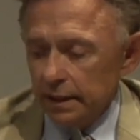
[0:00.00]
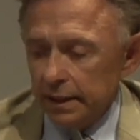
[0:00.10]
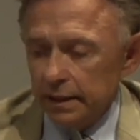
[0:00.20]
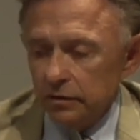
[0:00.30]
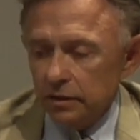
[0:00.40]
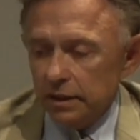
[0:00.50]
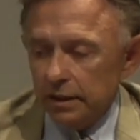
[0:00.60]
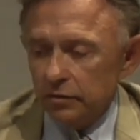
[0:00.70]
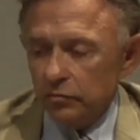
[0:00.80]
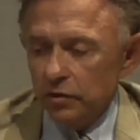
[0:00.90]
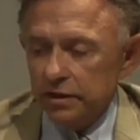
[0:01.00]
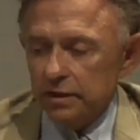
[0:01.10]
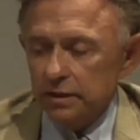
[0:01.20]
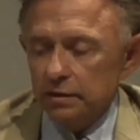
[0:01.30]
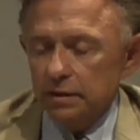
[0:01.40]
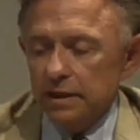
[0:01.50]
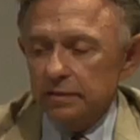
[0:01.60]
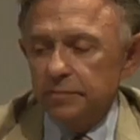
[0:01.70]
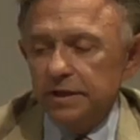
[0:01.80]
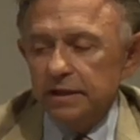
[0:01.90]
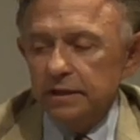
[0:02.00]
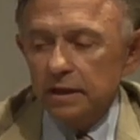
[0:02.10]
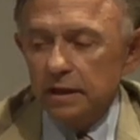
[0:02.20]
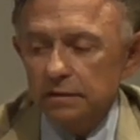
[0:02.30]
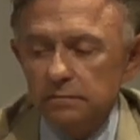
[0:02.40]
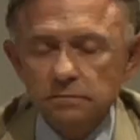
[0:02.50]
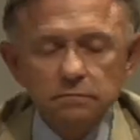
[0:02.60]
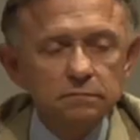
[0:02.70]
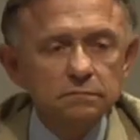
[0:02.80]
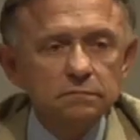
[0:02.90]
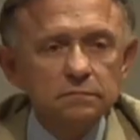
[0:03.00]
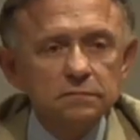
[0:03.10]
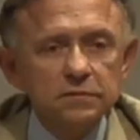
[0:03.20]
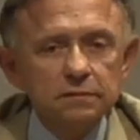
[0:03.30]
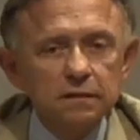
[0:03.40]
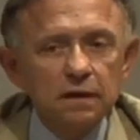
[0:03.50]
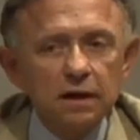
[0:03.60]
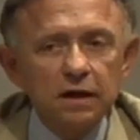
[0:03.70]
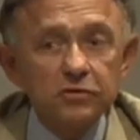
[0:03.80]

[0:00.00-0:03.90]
And uh, we can then begin our, our